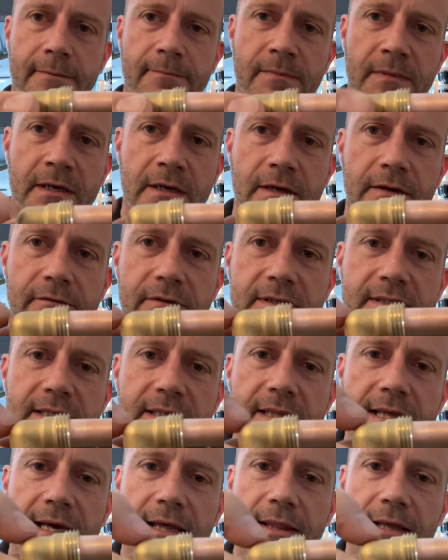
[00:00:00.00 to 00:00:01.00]
You can see
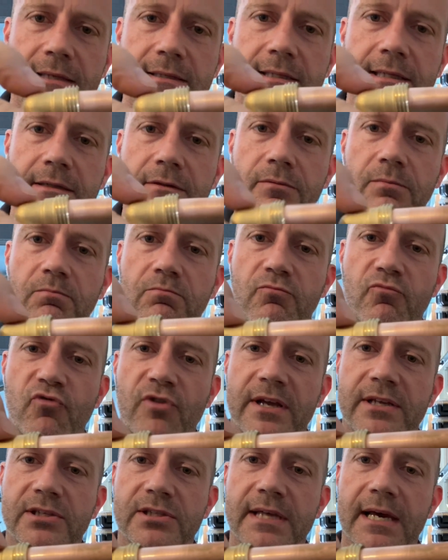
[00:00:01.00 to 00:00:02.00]
there, that little
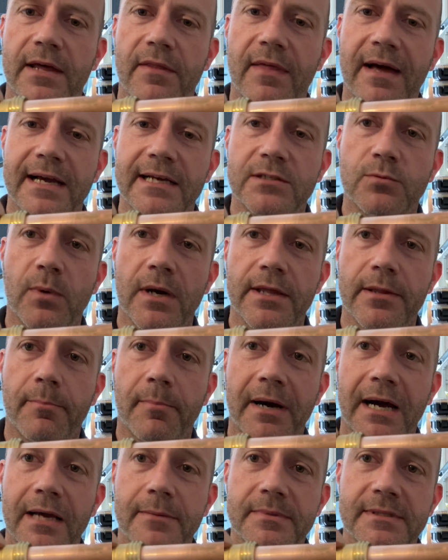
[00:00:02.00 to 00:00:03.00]
ridge there, that is where the
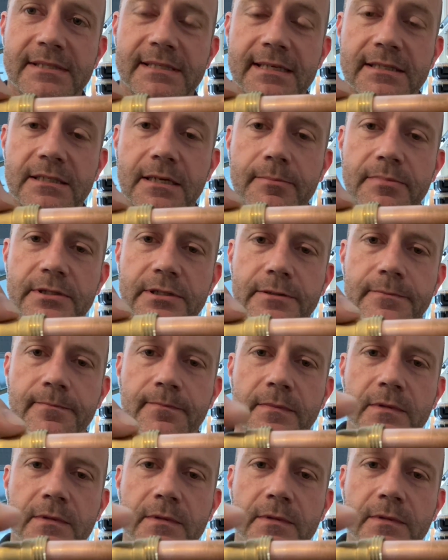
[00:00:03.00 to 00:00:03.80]
pipe sits up to.